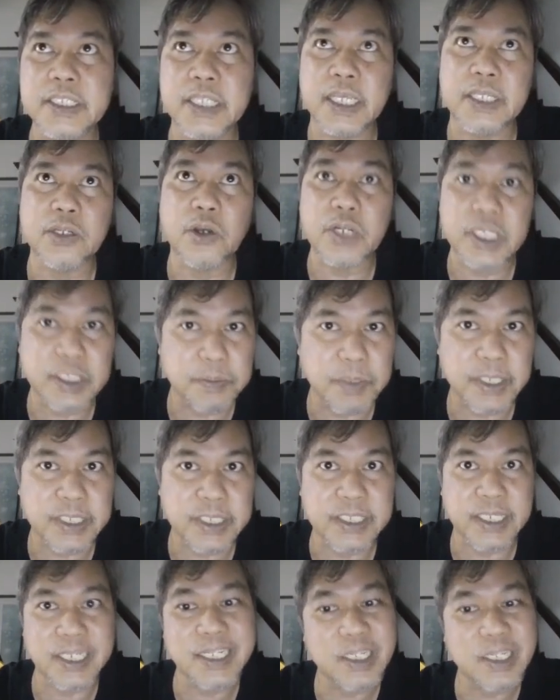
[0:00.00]
knowledge base
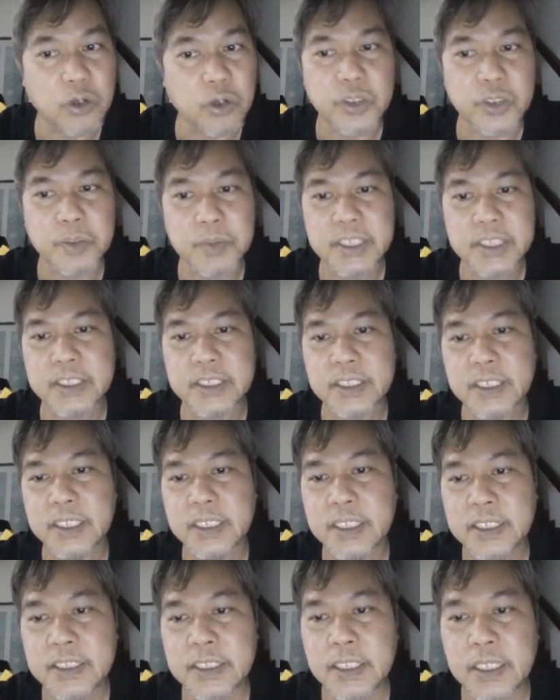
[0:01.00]
is in documents,
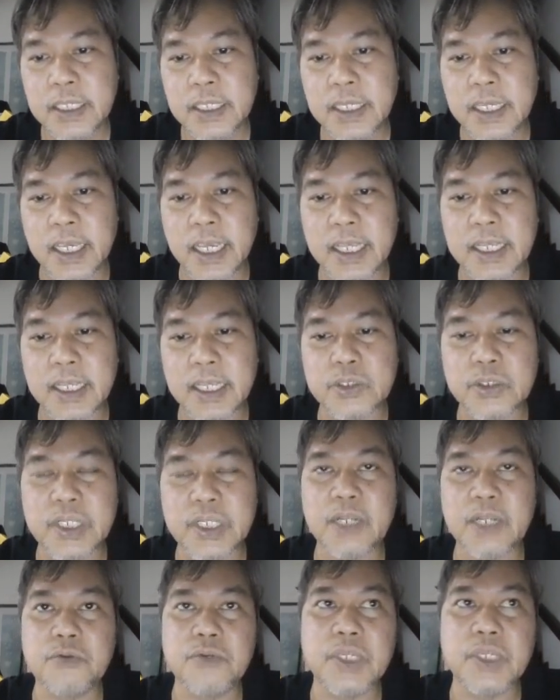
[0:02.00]
so
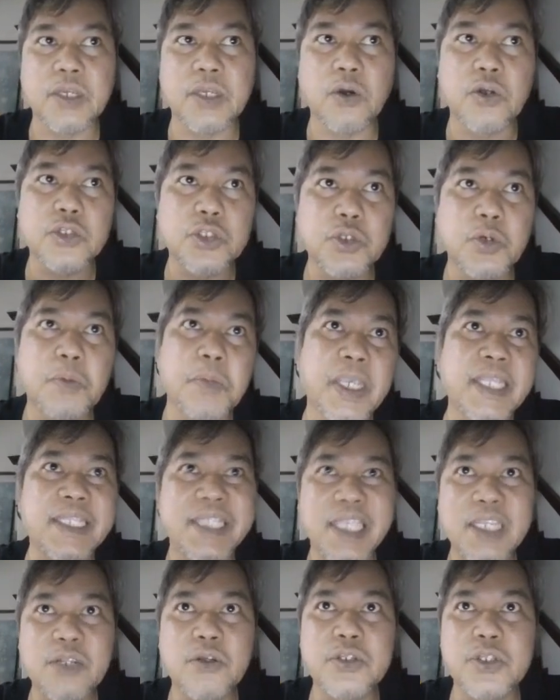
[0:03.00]
that we also
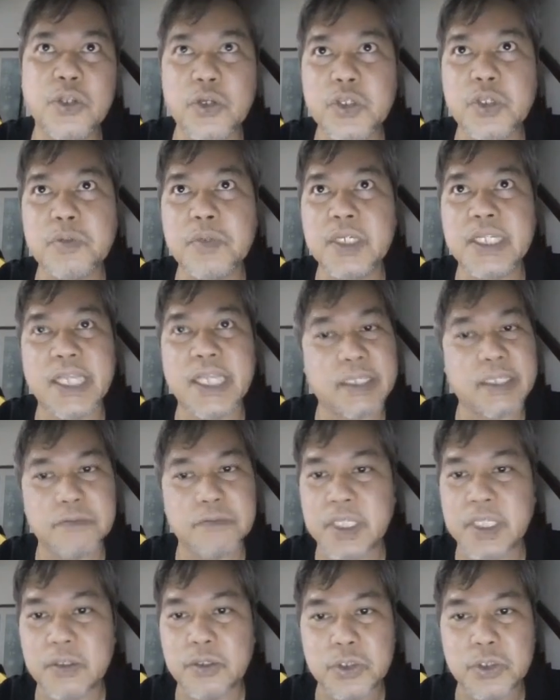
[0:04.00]
maintain those documents like
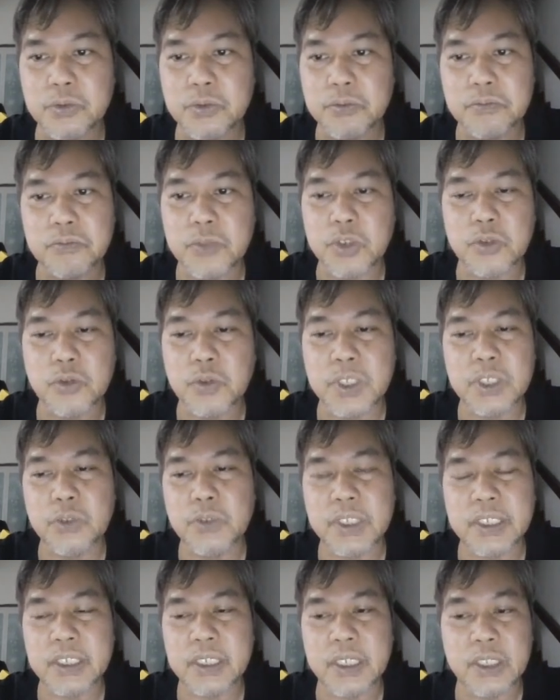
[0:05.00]
we do
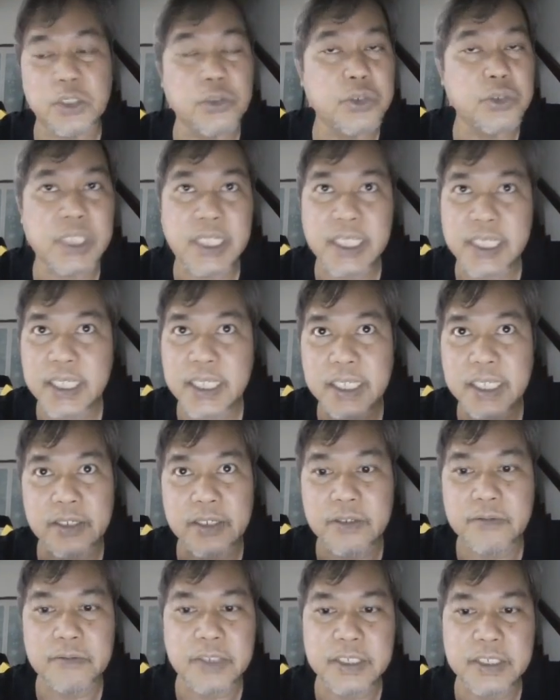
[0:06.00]
it usually,
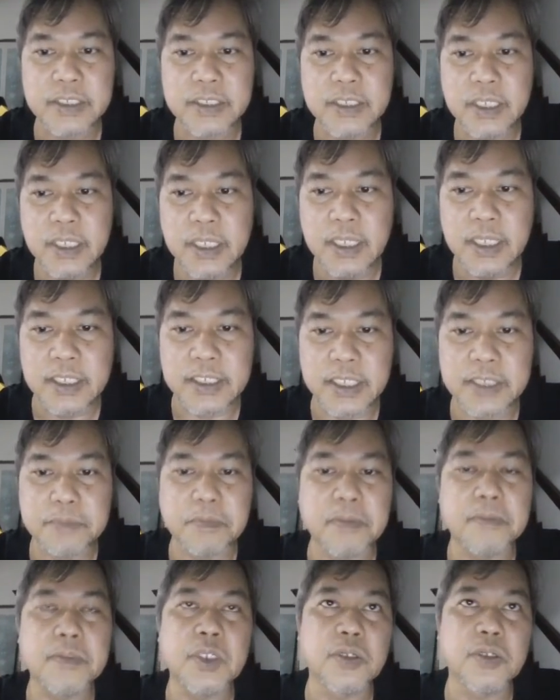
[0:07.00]
just
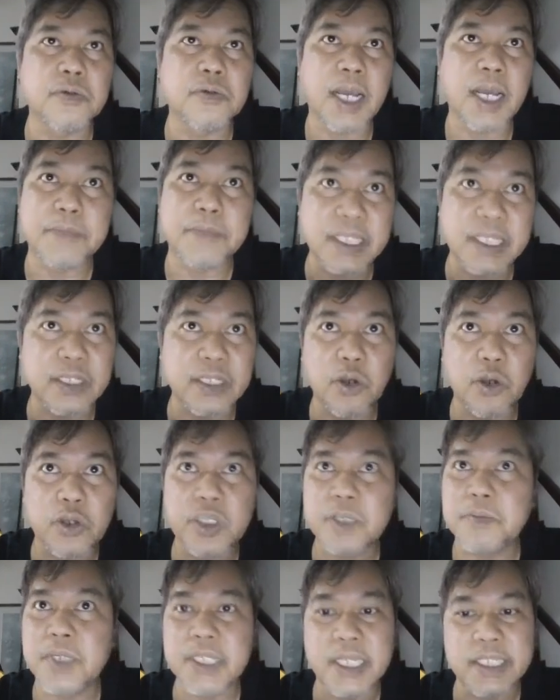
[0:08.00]
update the
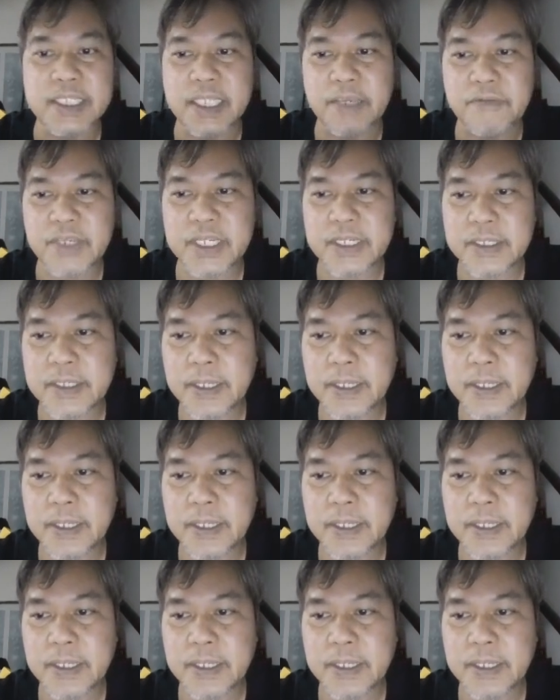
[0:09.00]
document and save it,